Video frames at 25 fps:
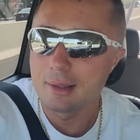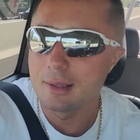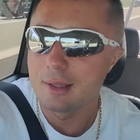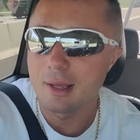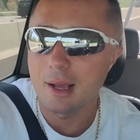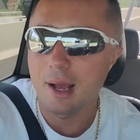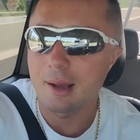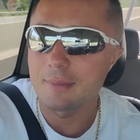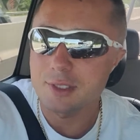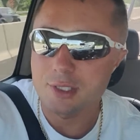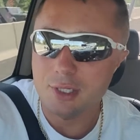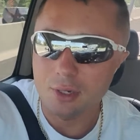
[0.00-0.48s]

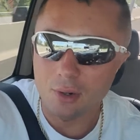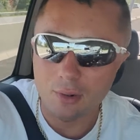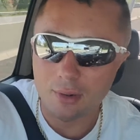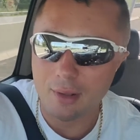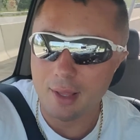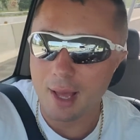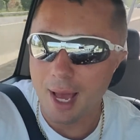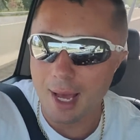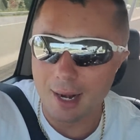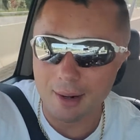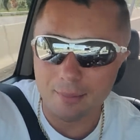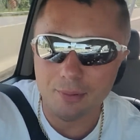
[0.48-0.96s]
I'm so
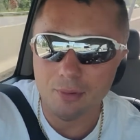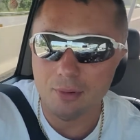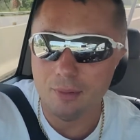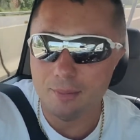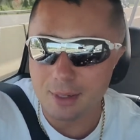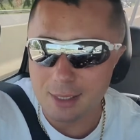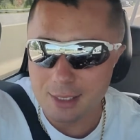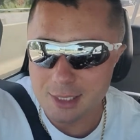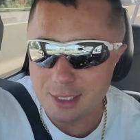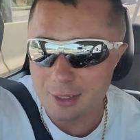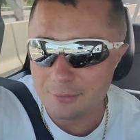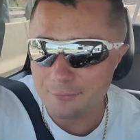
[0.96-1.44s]
glad I pulled
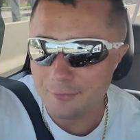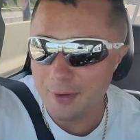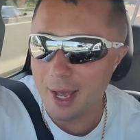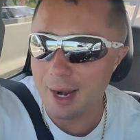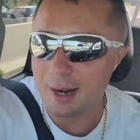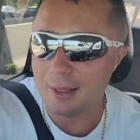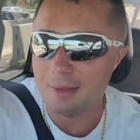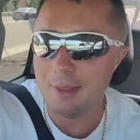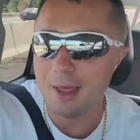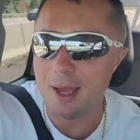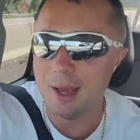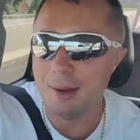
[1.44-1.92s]
myself
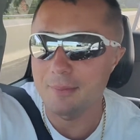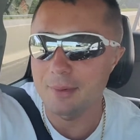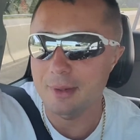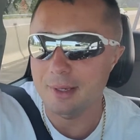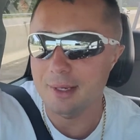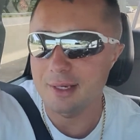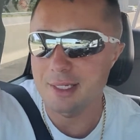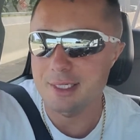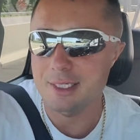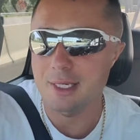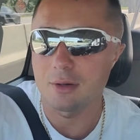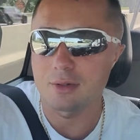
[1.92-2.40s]
out of that,
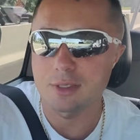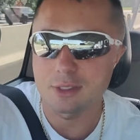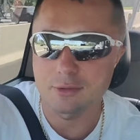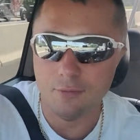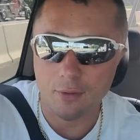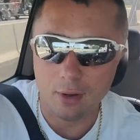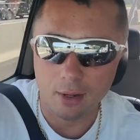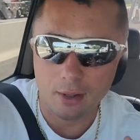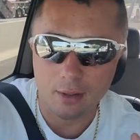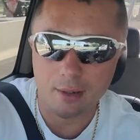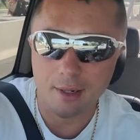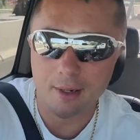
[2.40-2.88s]
because I was
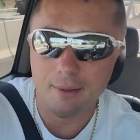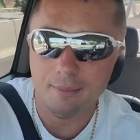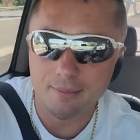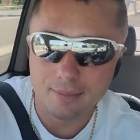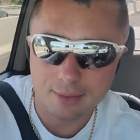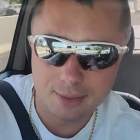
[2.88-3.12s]
falling